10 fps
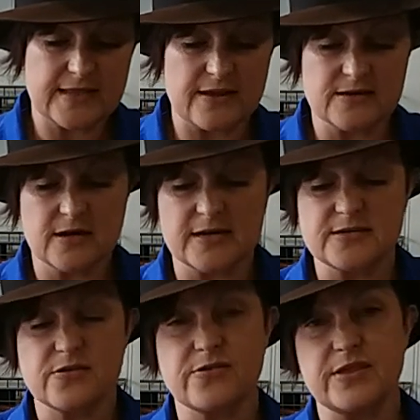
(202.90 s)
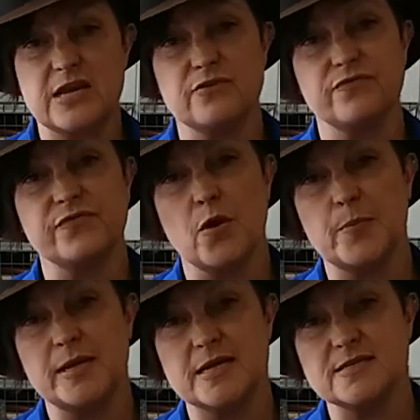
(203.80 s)
that nice thin
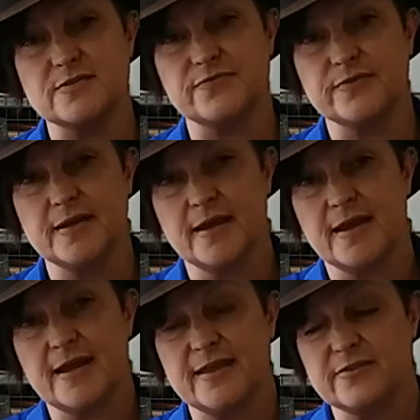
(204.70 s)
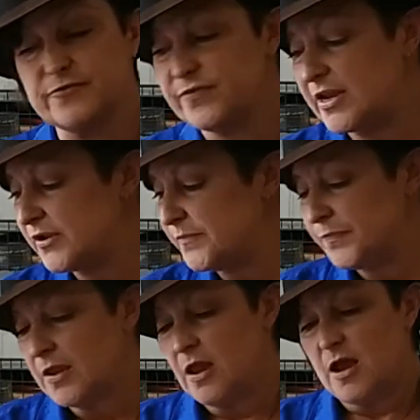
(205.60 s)
floppiness in the feel.
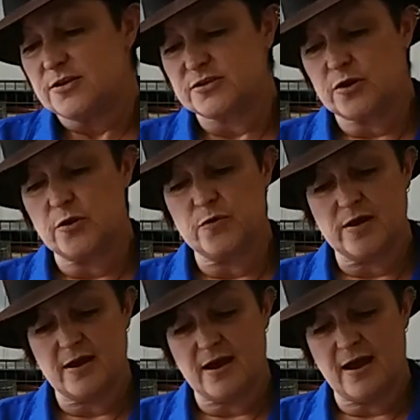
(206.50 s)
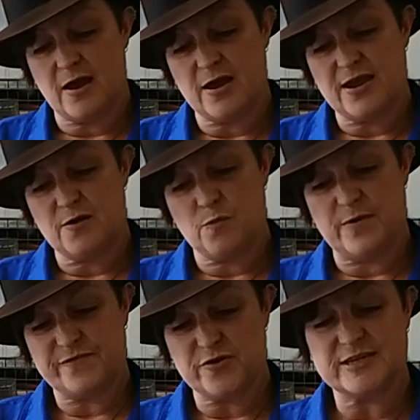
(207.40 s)
So
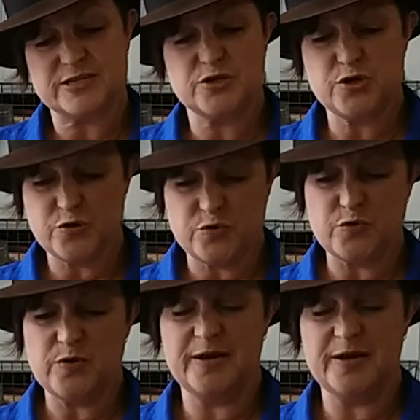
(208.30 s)
we've got this new